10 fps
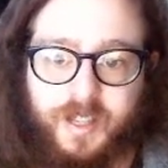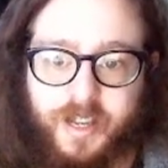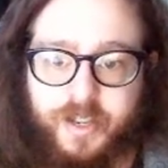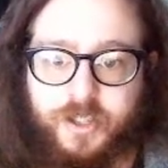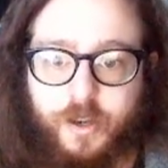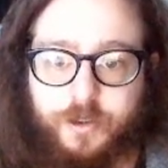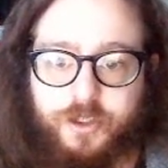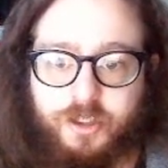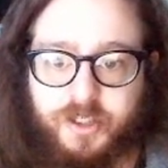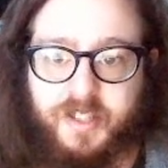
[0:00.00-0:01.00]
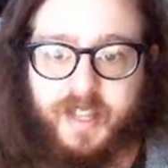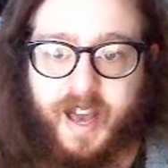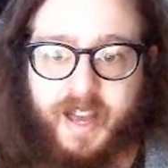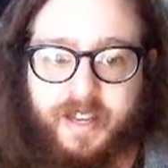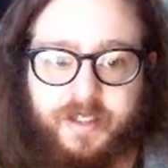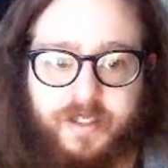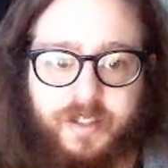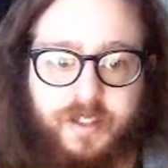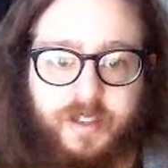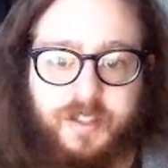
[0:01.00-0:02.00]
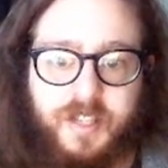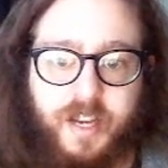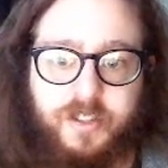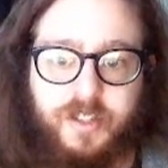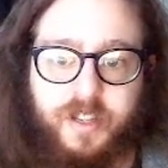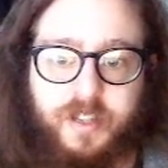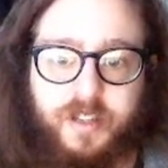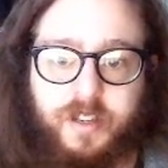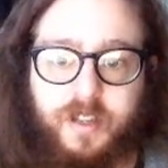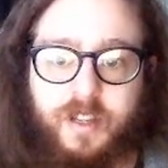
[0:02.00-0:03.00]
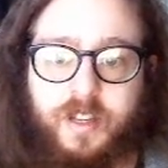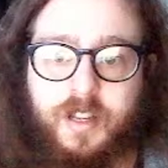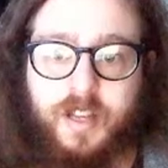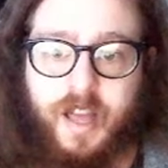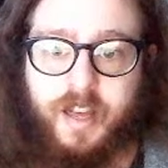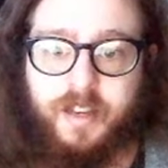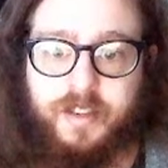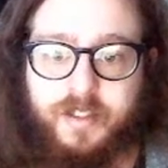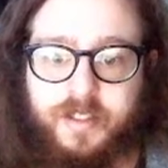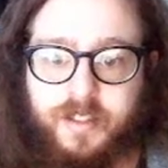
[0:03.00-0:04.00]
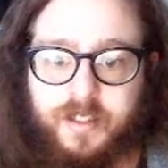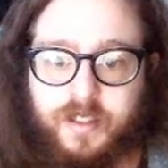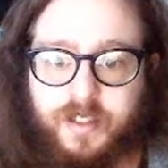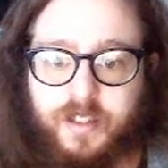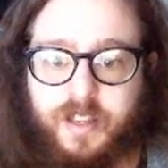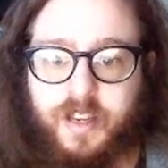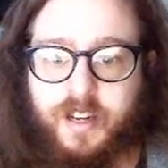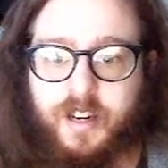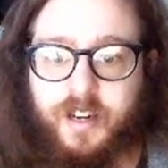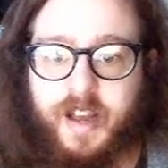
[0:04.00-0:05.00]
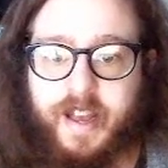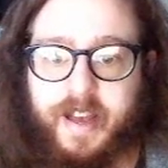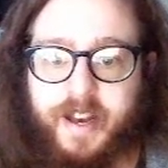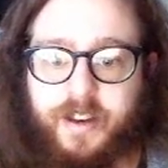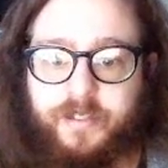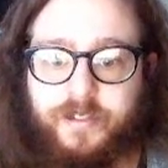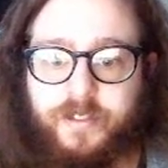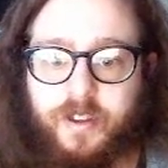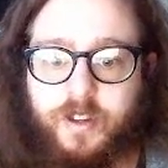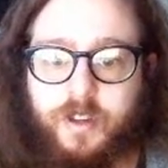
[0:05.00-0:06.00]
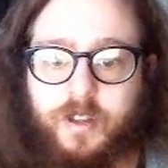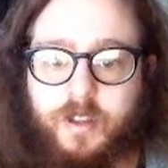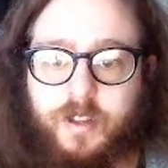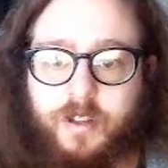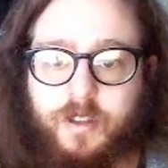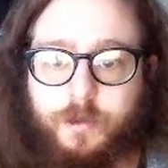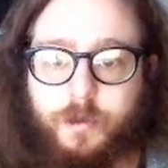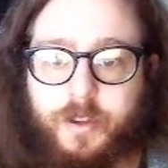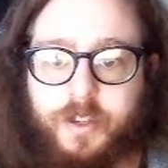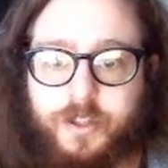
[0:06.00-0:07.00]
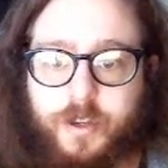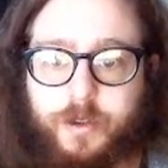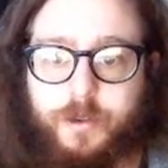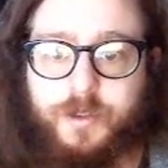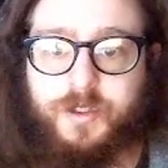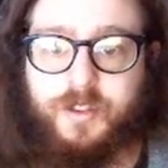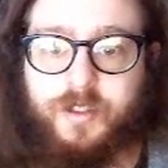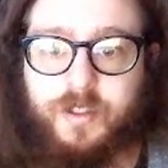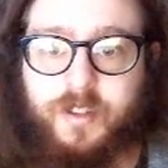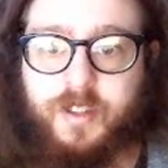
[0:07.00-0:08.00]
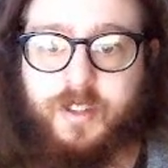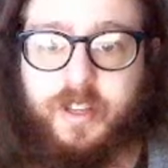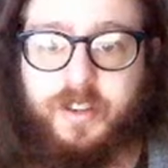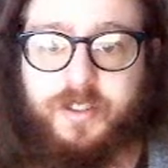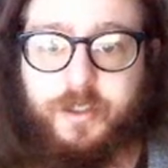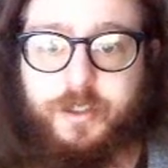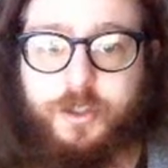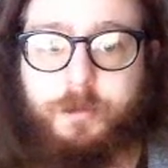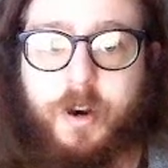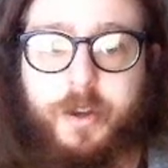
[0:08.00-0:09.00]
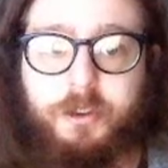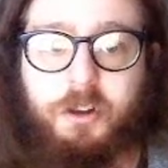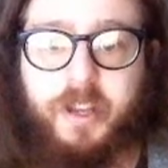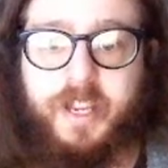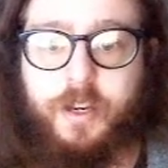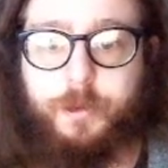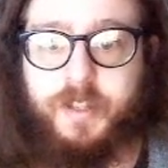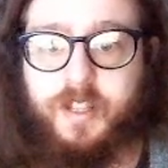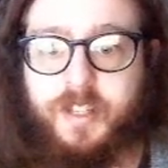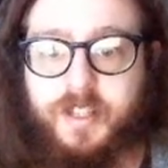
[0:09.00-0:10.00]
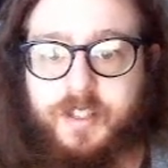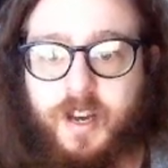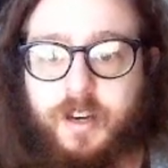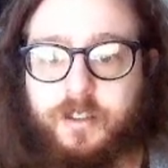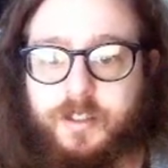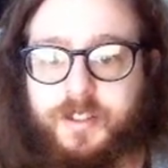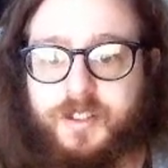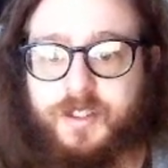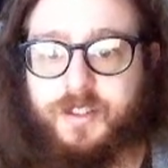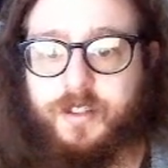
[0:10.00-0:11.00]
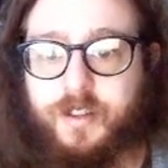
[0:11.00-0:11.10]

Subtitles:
It shows just that section, And here I have one that shows things that are due tomorrow. They're all hidden within these toggles.